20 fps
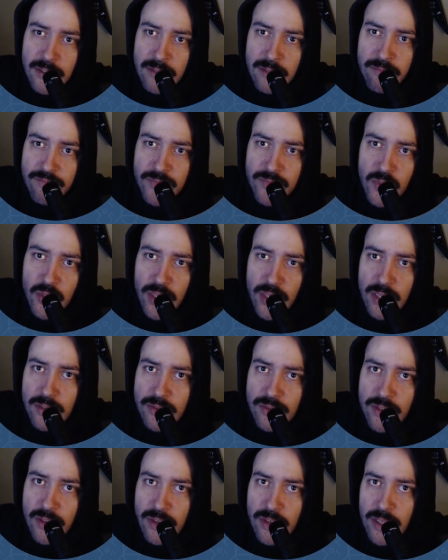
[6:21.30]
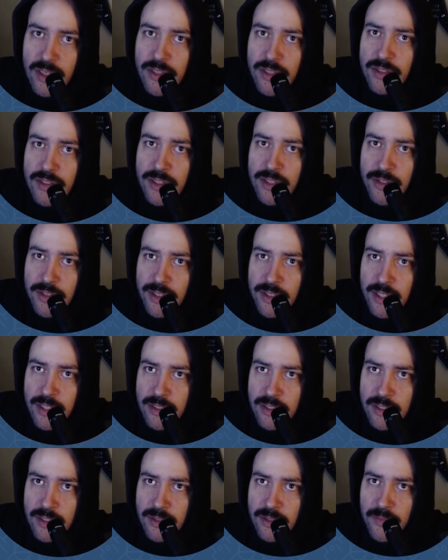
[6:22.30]
So yeah, it's all kind of just
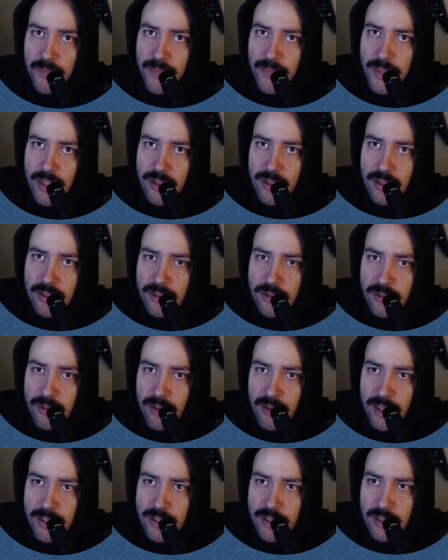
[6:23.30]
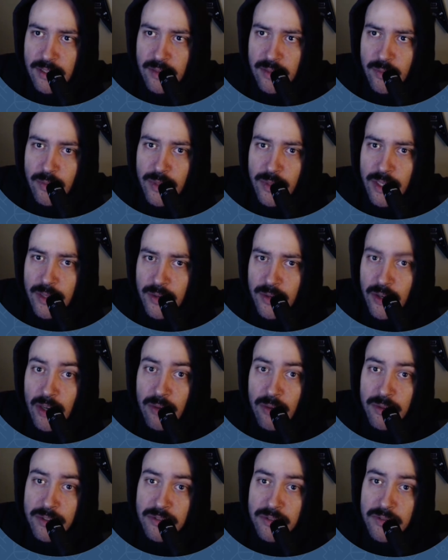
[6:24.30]
interconnected. Nothing too crazy, but you're able
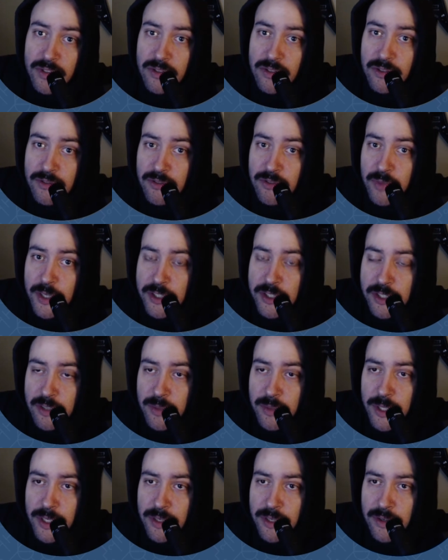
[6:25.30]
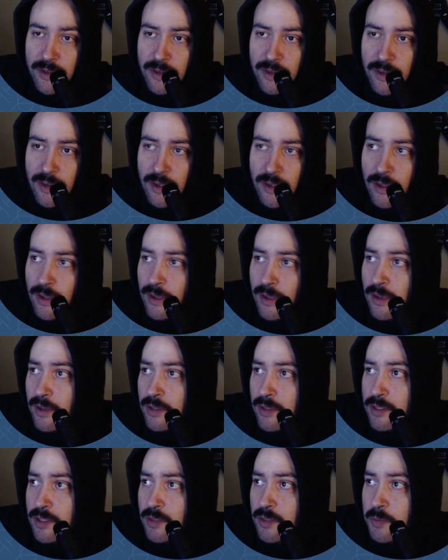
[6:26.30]
to view information about your
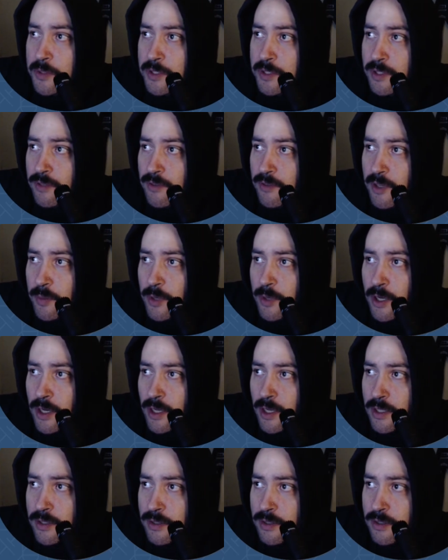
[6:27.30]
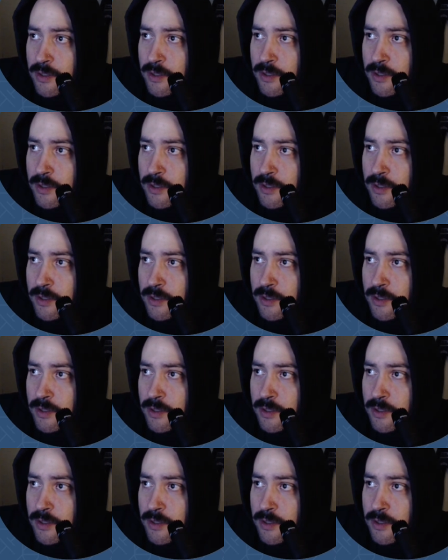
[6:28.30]
specific pods.